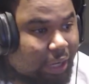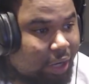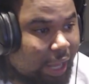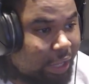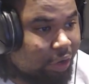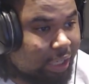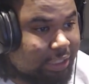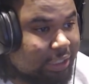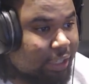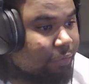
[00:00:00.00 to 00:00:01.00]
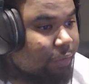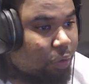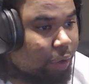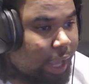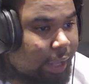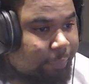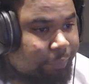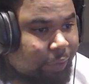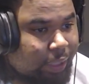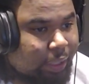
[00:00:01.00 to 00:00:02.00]
Like, you could have just took the float game.
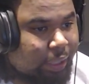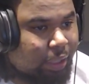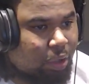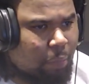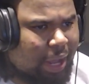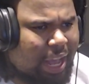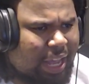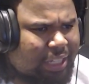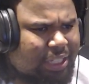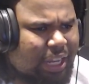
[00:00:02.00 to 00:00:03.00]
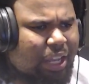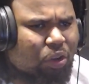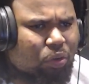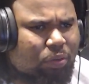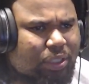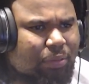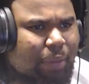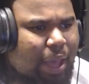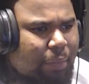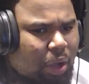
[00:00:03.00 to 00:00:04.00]
Oh my God. Chill.
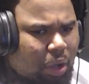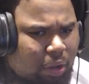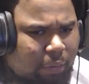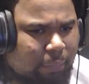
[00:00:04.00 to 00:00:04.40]
Schmat ball.